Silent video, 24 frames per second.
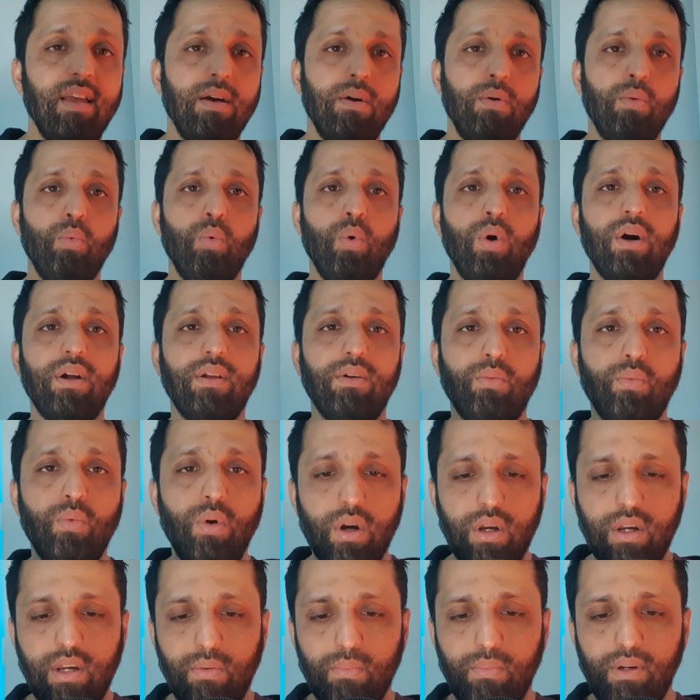What
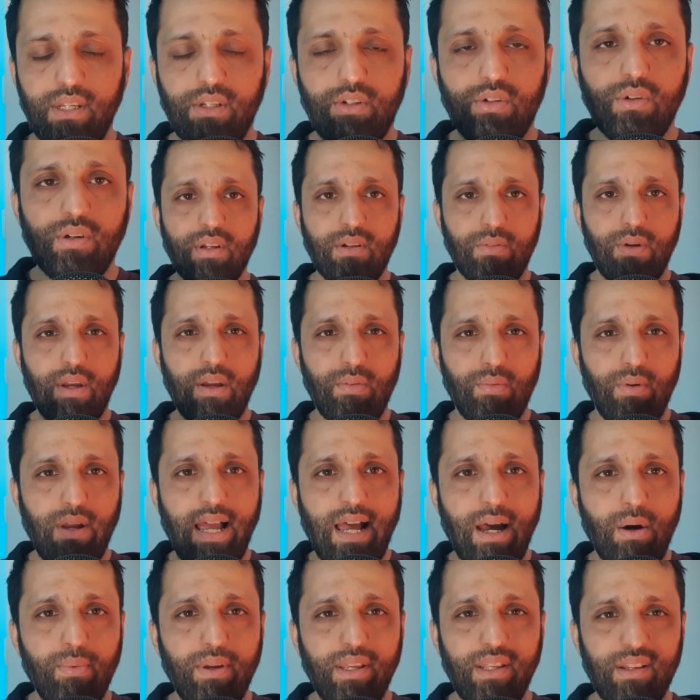what can we do, and um,
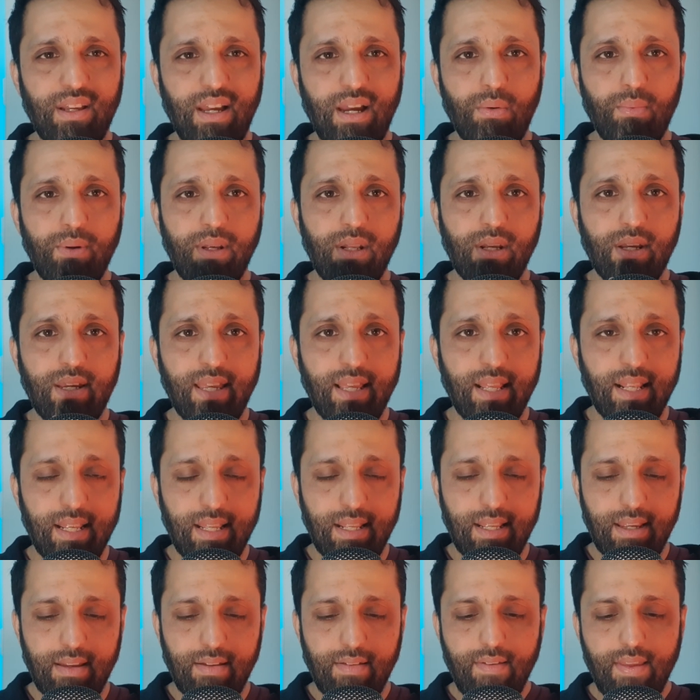how we how we looking at
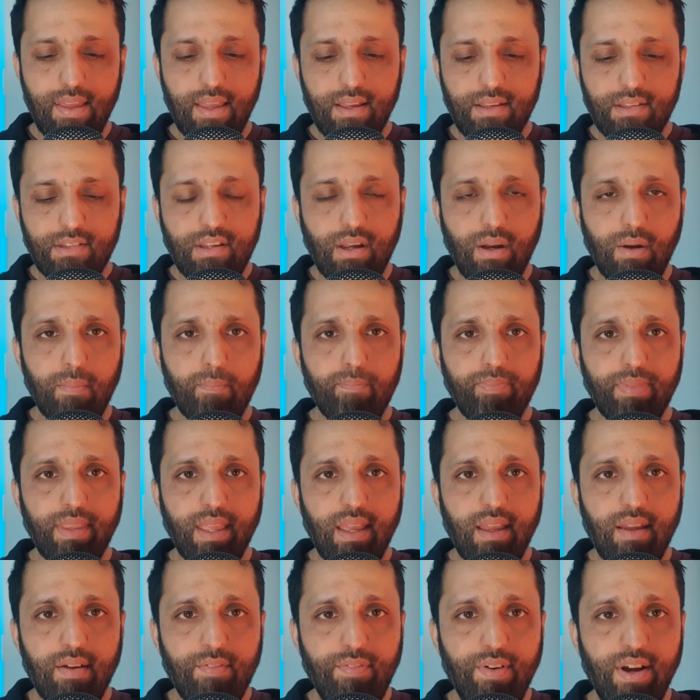it? So
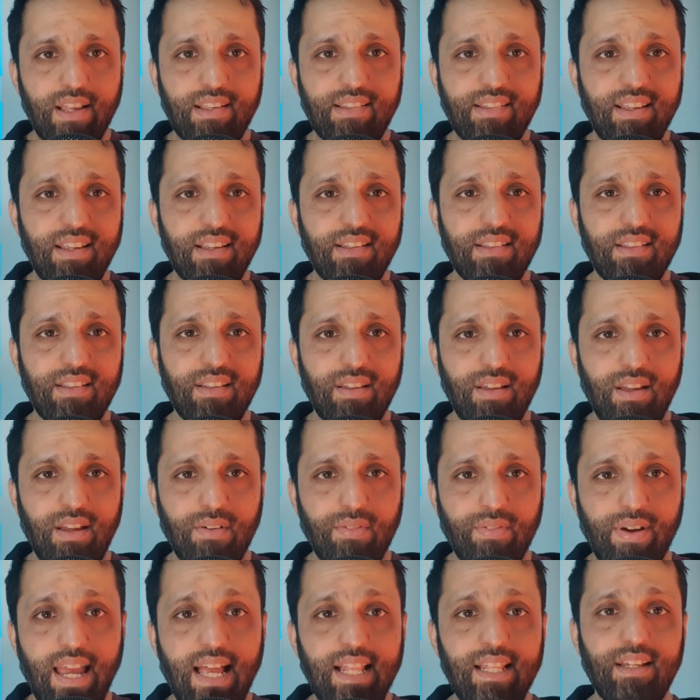first is a
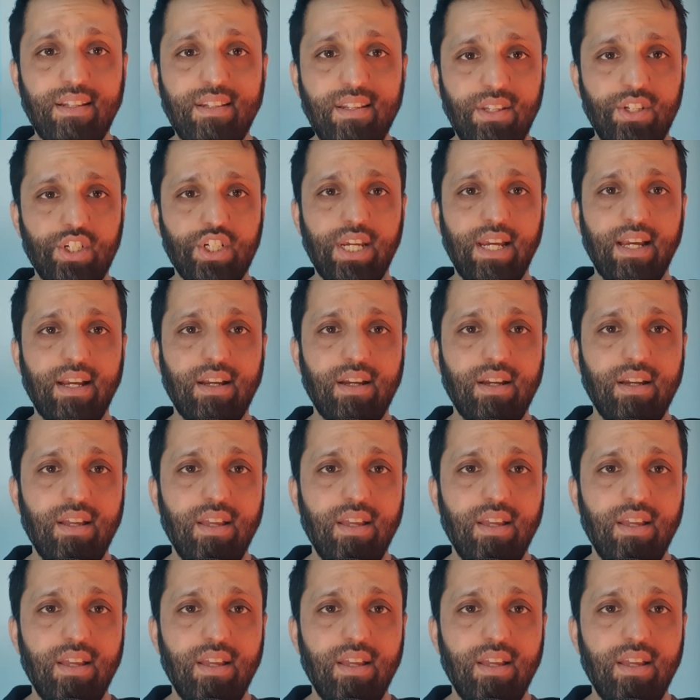reality check.